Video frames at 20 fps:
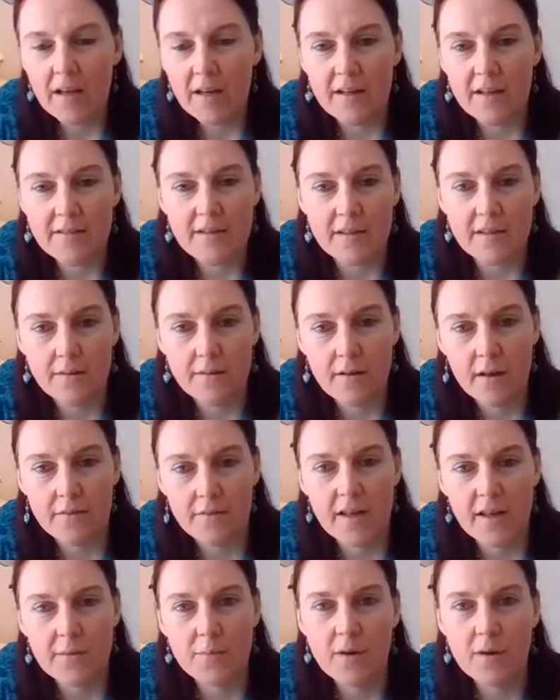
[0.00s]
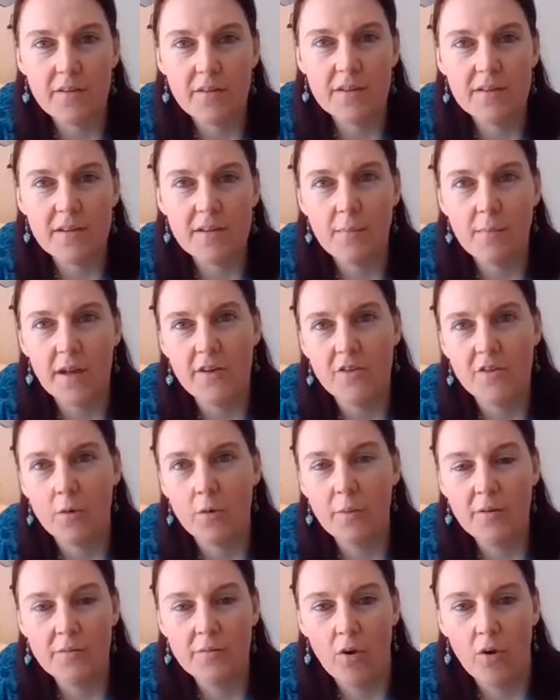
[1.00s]
And as I've said previously, my
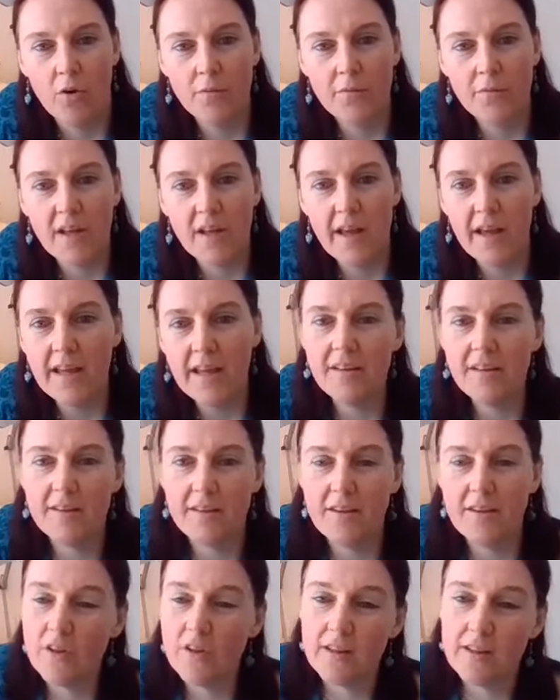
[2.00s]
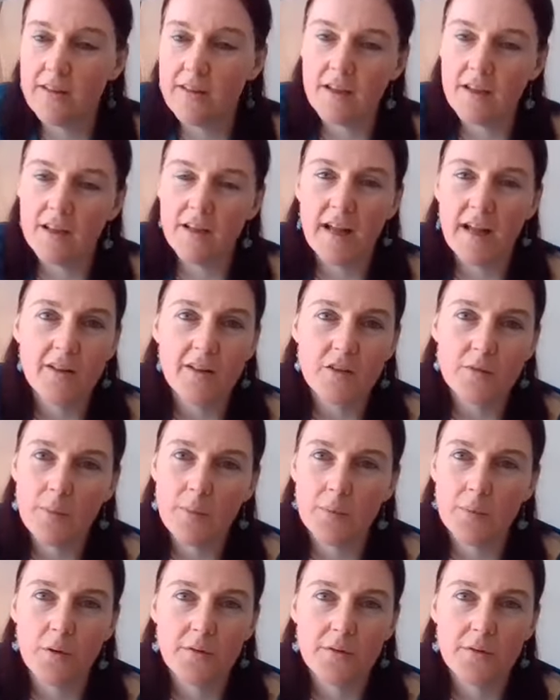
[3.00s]
job involves anything really that connects
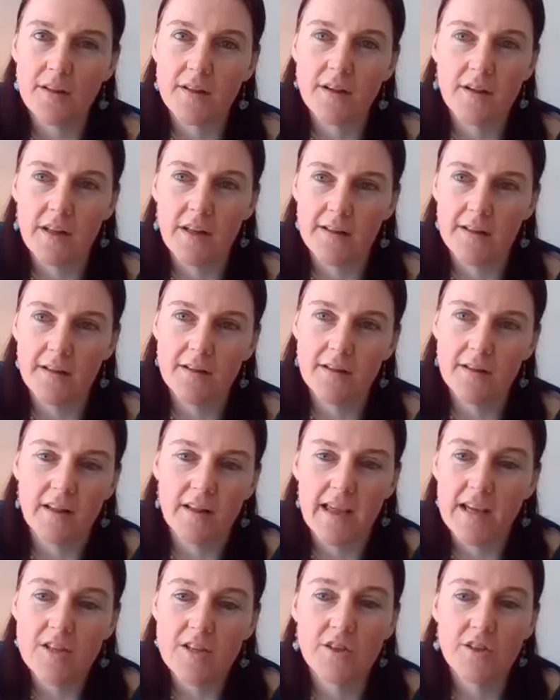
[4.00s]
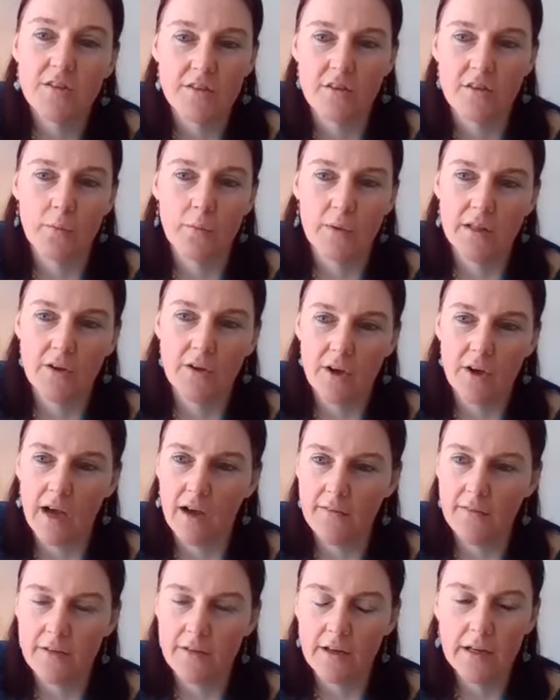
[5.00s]
people to the collections that we look
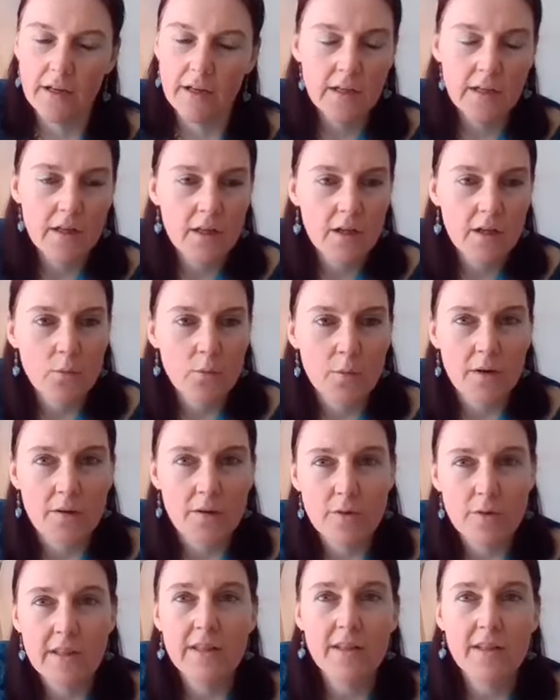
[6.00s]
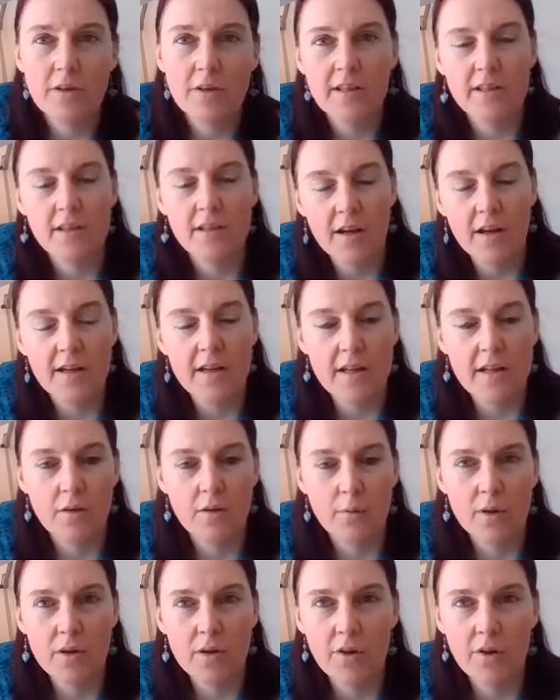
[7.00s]
after. We're really, really lucky
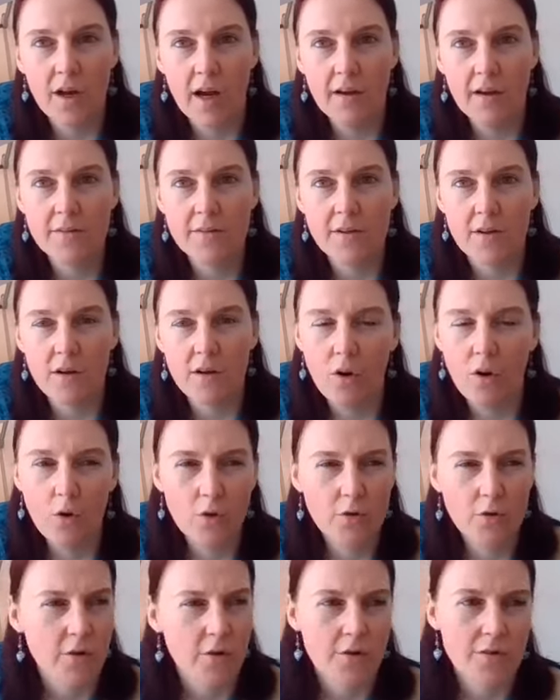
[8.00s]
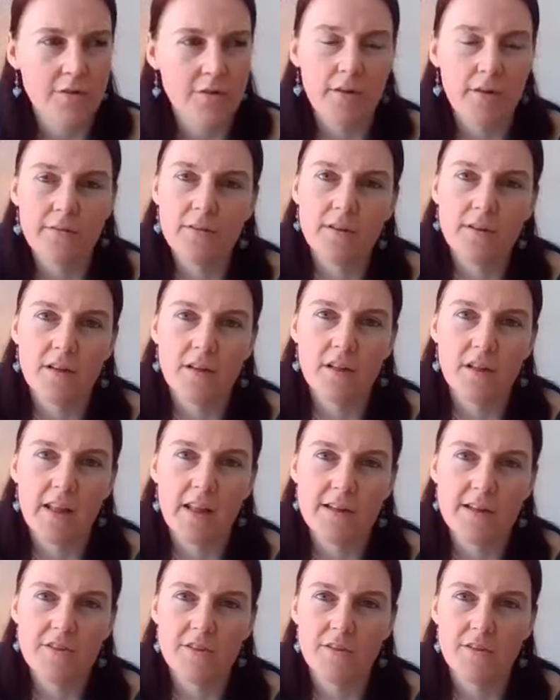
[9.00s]
that we look after all sorts of different
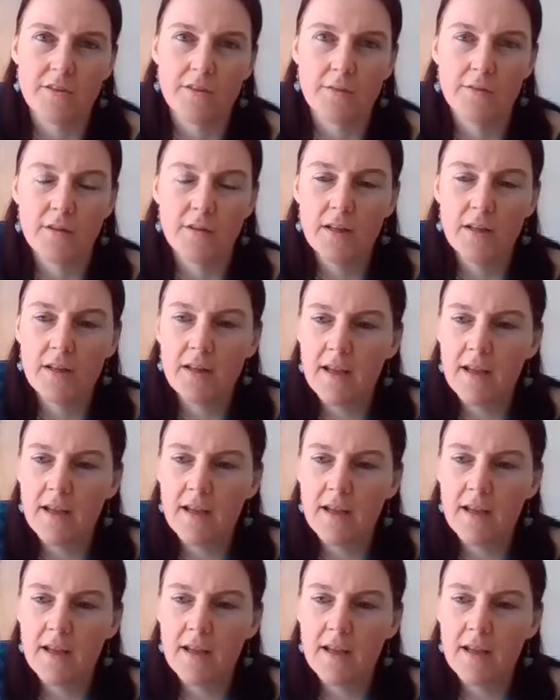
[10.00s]
collections of